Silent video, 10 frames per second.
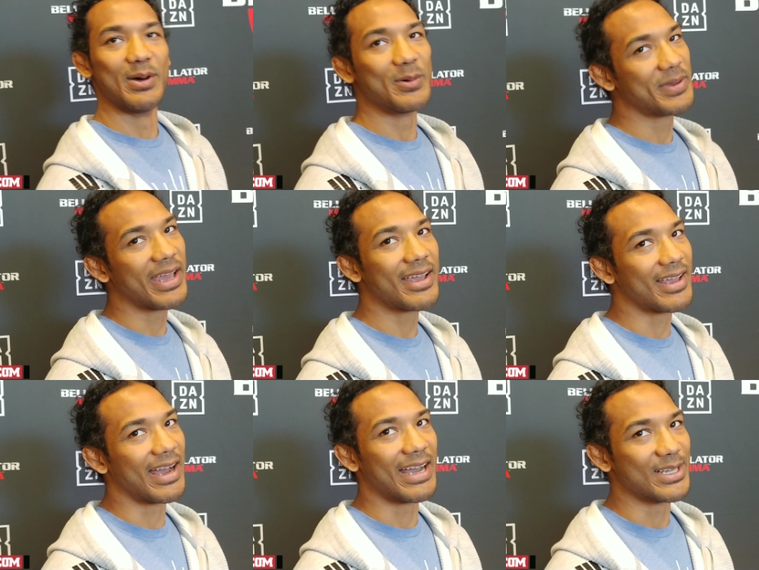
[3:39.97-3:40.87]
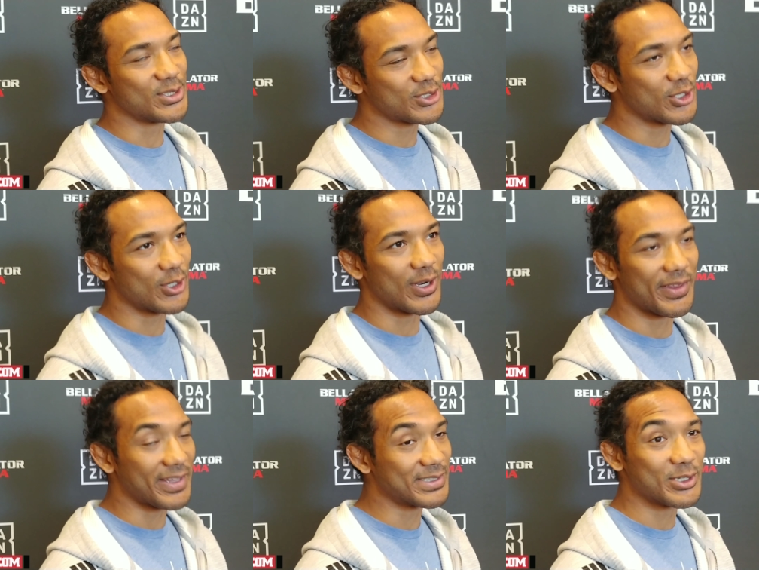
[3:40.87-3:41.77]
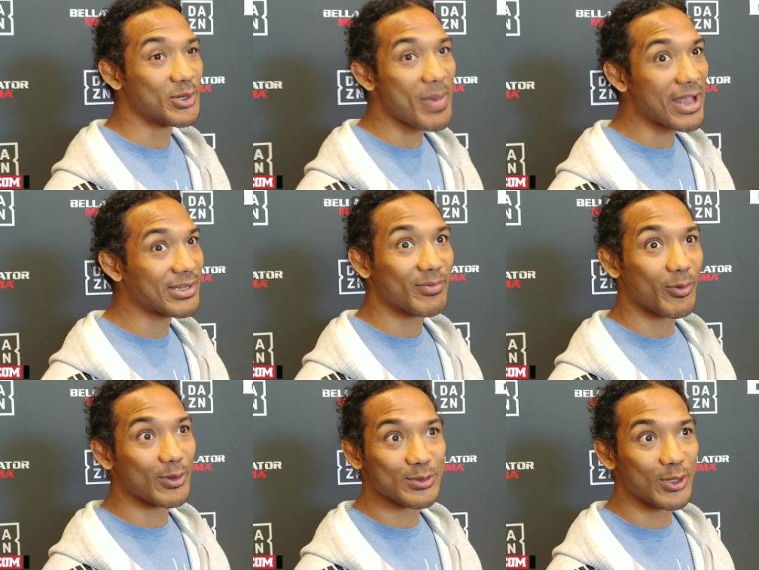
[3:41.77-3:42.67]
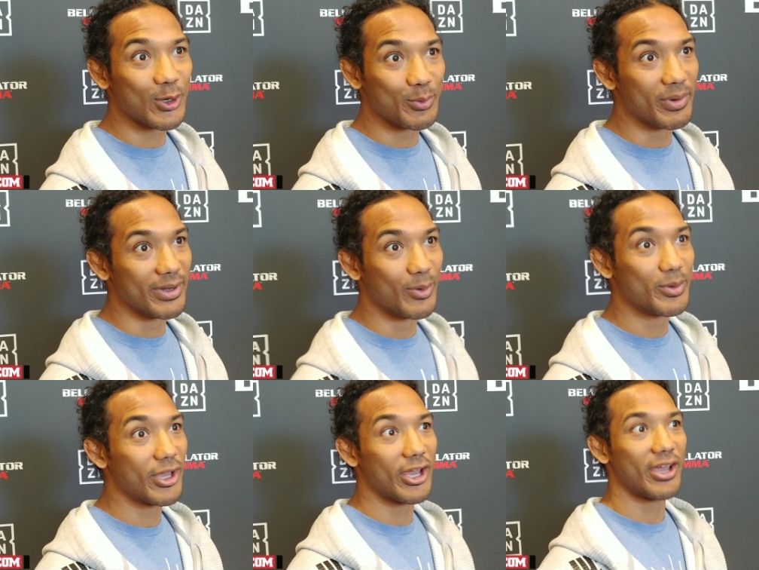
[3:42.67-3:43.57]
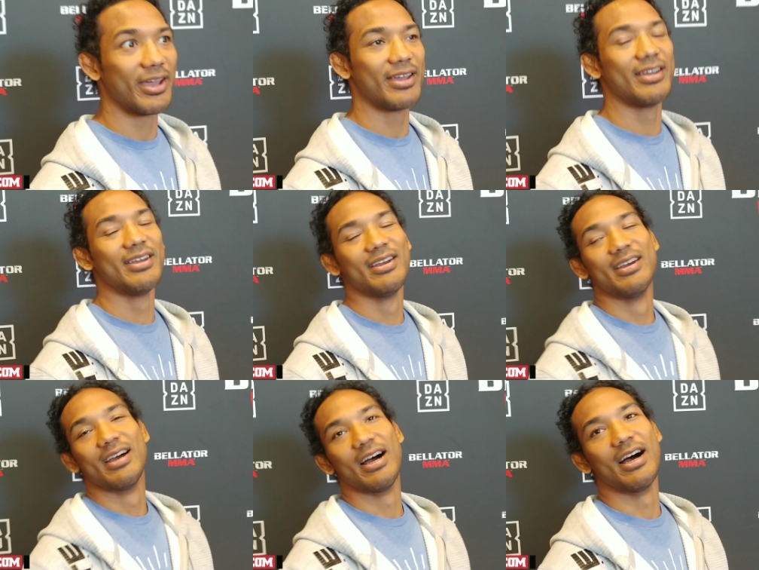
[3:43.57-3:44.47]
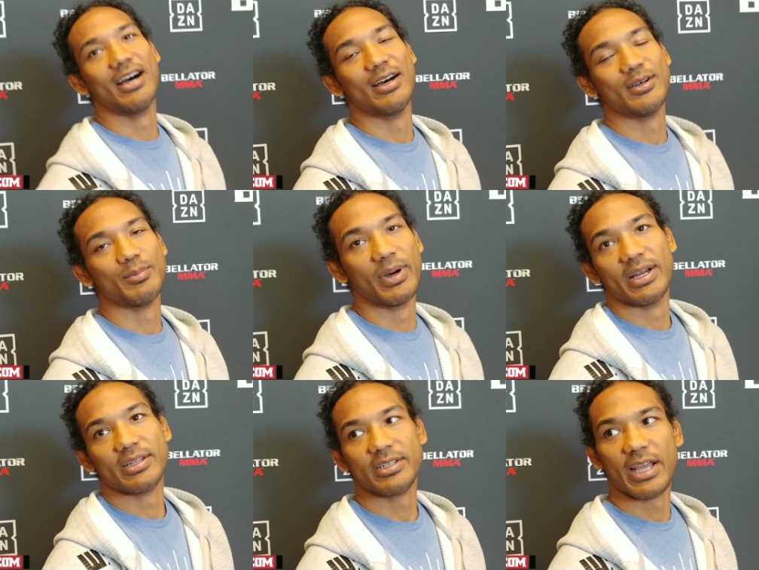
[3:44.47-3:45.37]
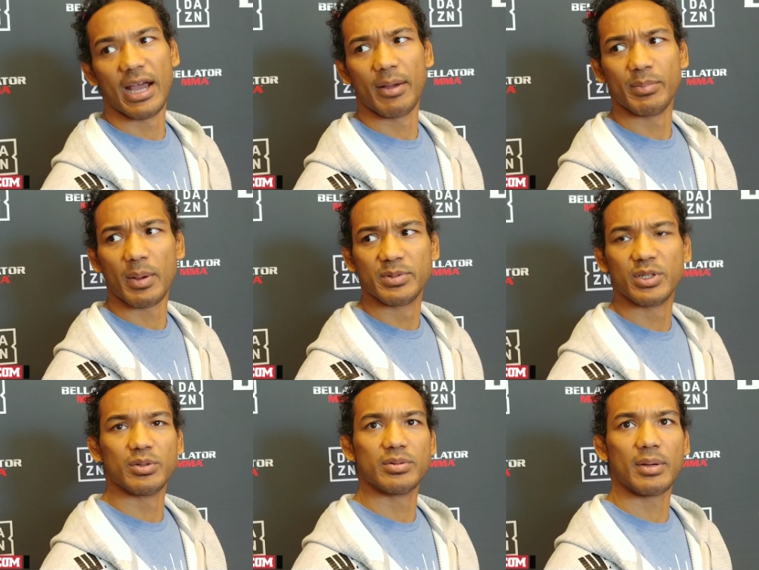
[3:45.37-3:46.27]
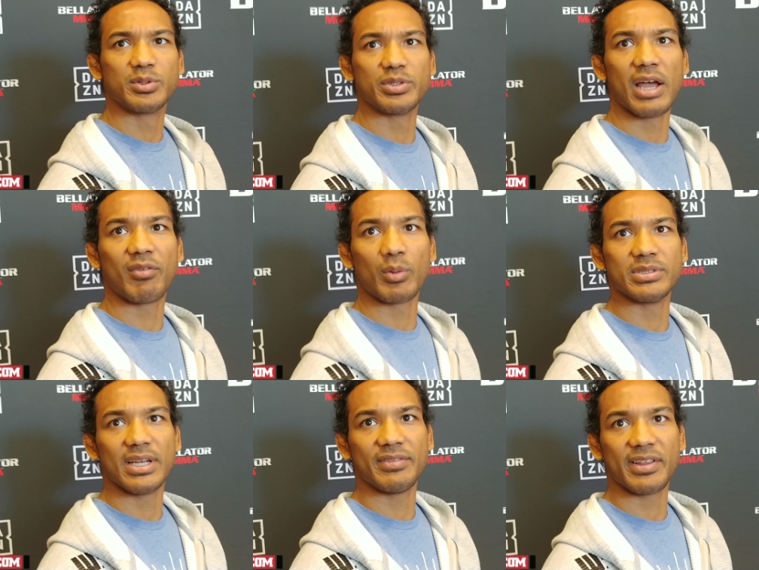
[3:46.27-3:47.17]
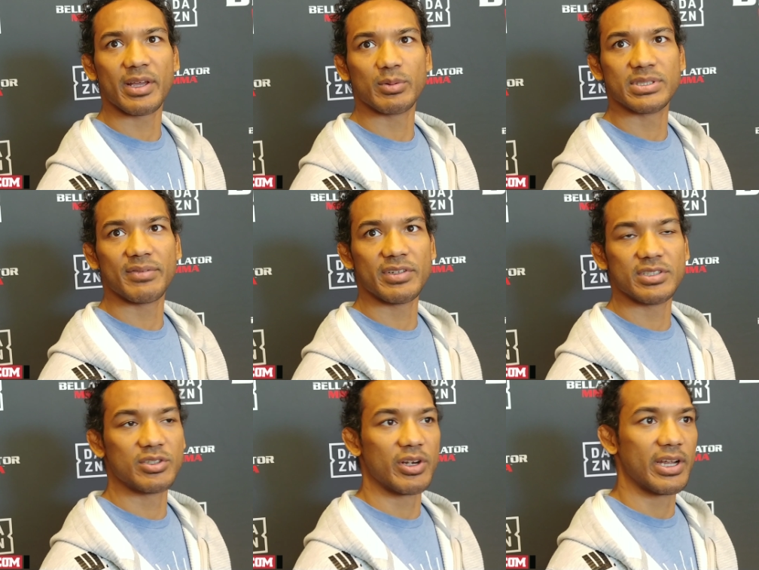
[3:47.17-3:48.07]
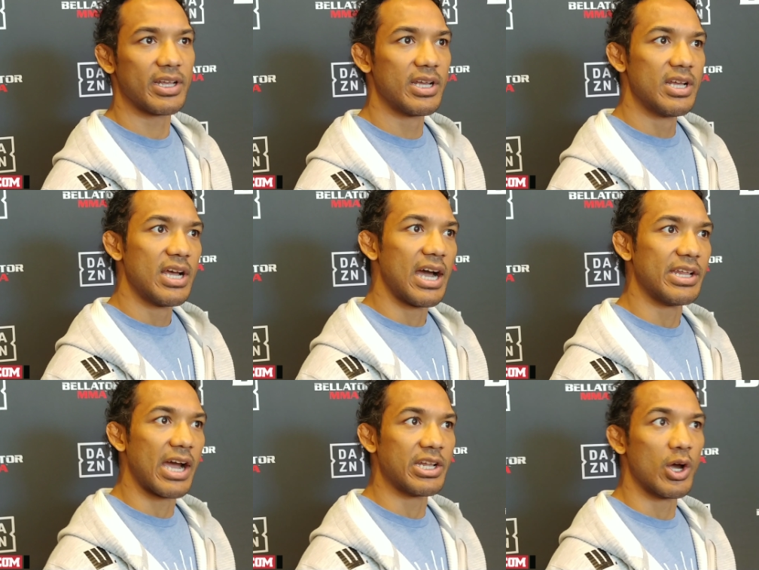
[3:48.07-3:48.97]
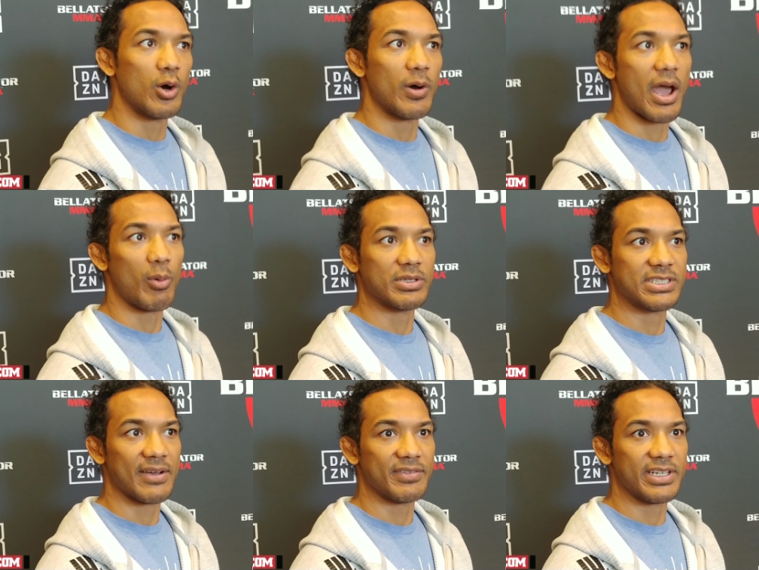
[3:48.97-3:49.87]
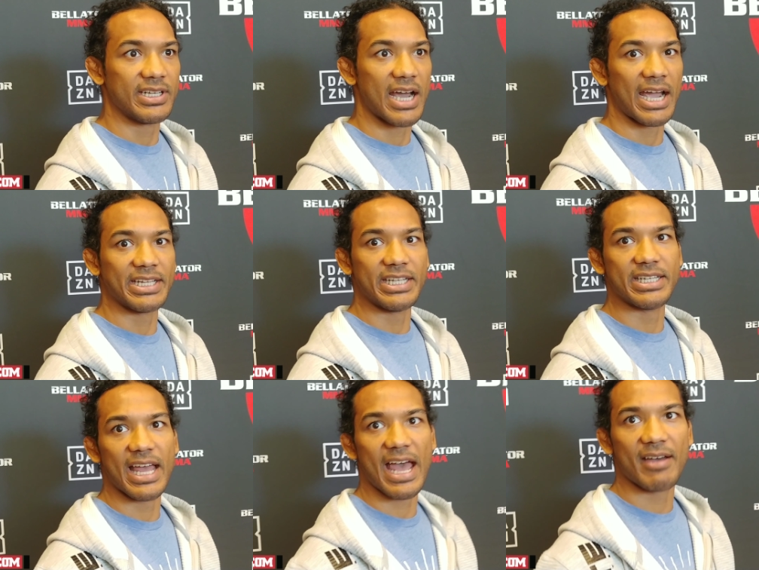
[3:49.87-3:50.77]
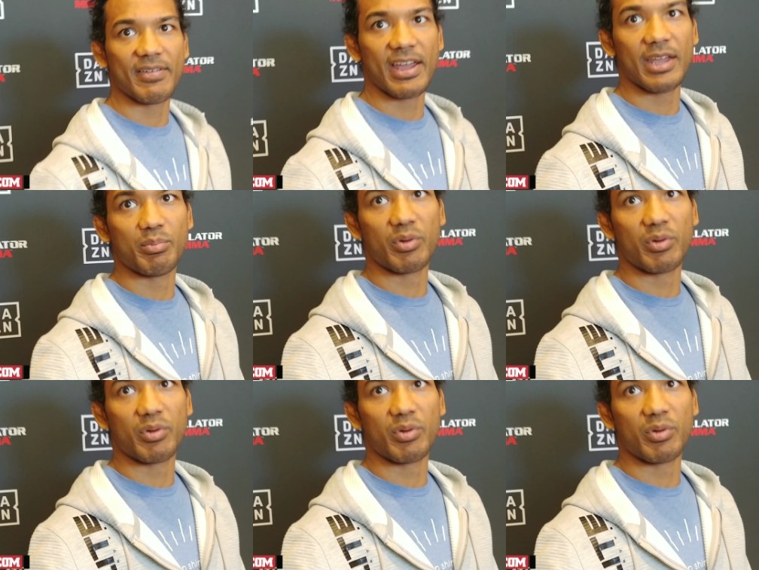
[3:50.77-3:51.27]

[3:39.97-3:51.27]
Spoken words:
okay, guys, sure. I think it's a good matchup for us, though, but okay. But yeah, I'm still down for 170. I think 170 is great. I know at 170 I need to have a